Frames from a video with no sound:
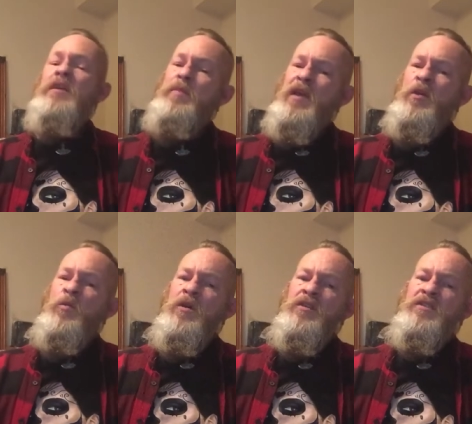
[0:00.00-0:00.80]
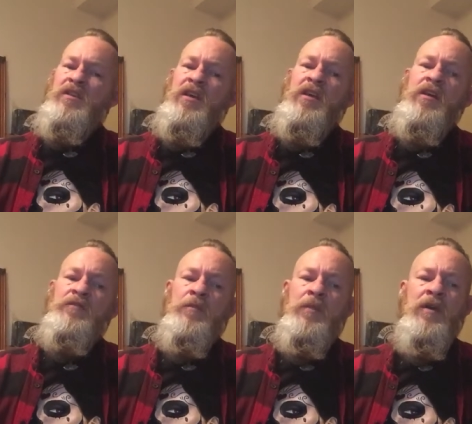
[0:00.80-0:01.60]
day back at work today
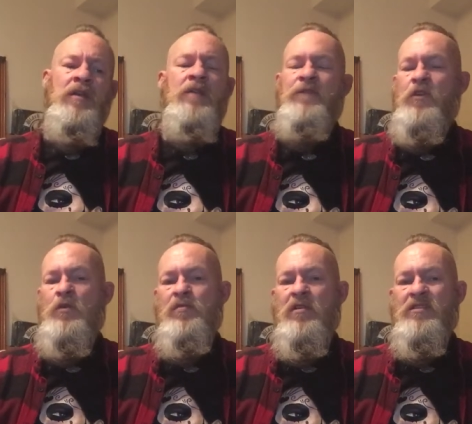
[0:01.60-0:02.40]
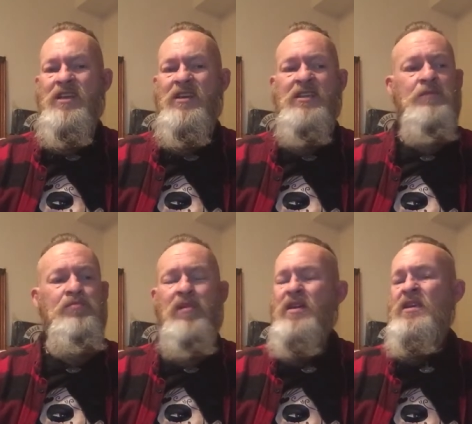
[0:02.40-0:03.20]
after my few days
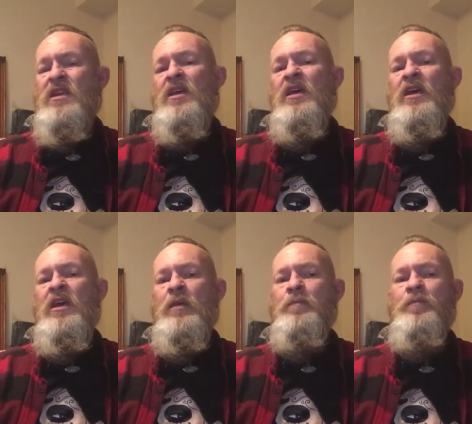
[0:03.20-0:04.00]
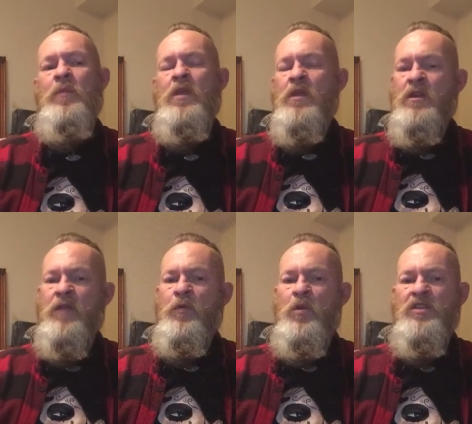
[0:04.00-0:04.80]
break, um,
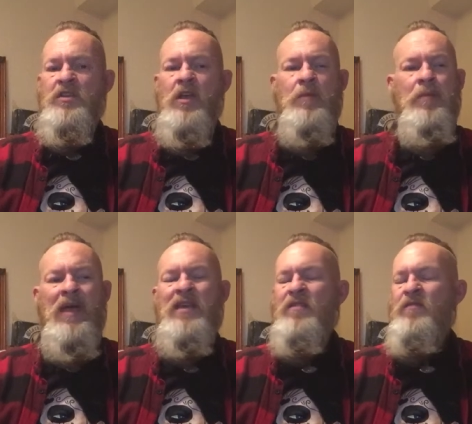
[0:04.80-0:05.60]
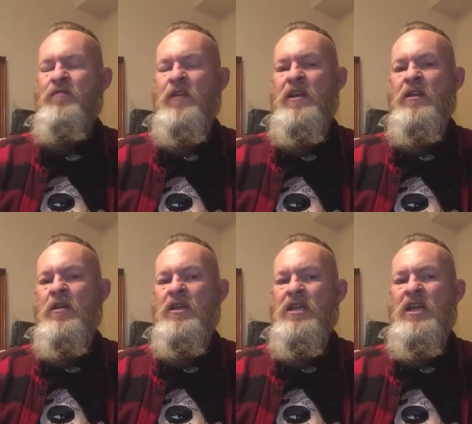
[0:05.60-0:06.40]
nothing worse than going back and feeling
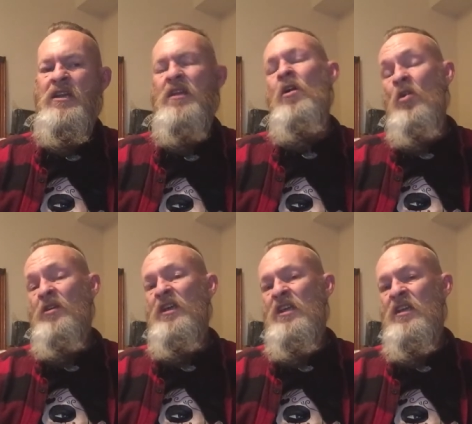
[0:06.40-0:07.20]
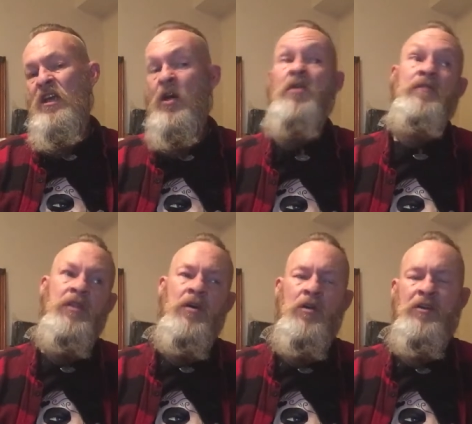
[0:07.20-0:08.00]
like you're needing a holiday to get over
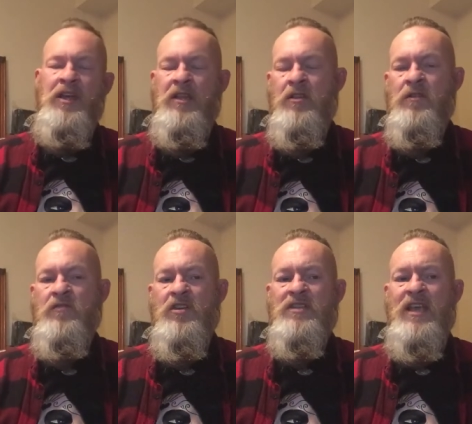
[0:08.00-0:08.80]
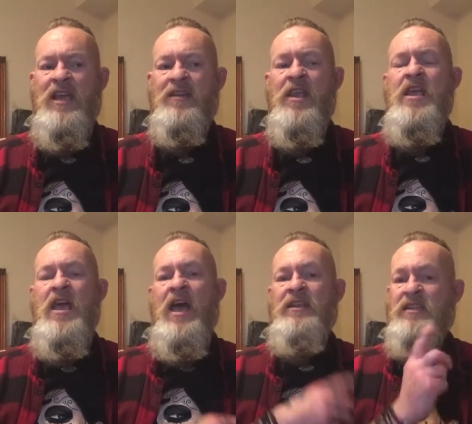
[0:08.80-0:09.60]
the holiday that you've just had.
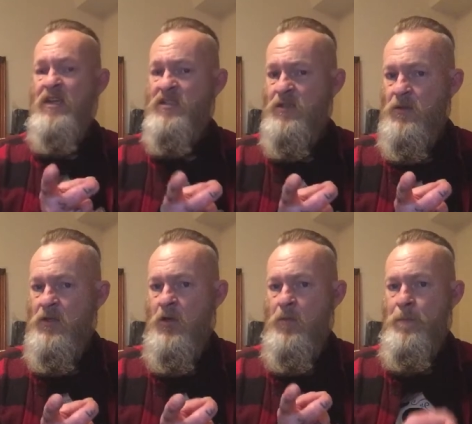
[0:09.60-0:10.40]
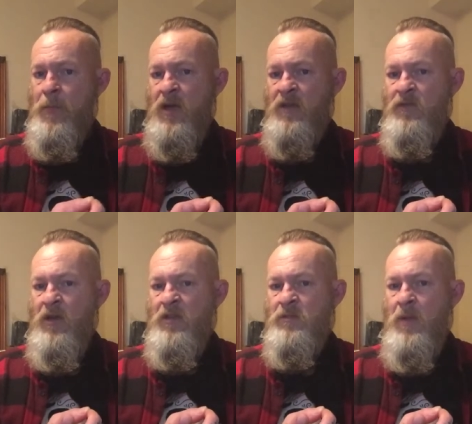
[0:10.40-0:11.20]
And yes, you might have
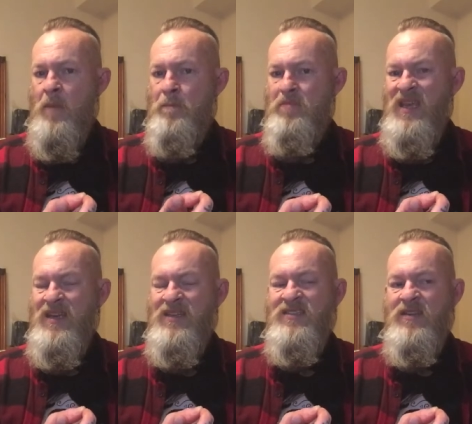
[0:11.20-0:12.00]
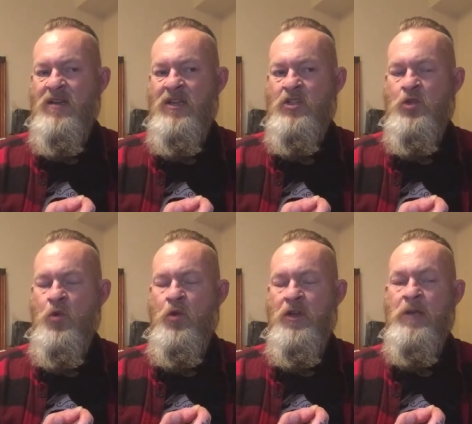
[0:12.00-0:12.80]
noticed my beard is slightly
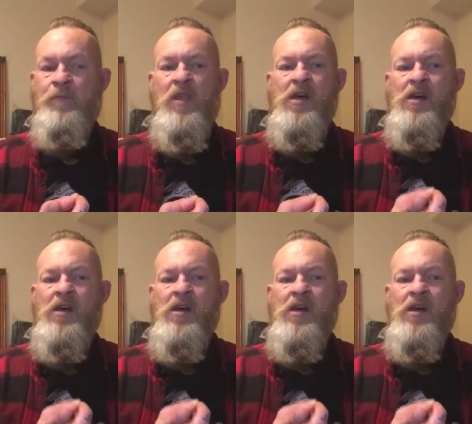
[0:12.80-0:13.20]
shorter.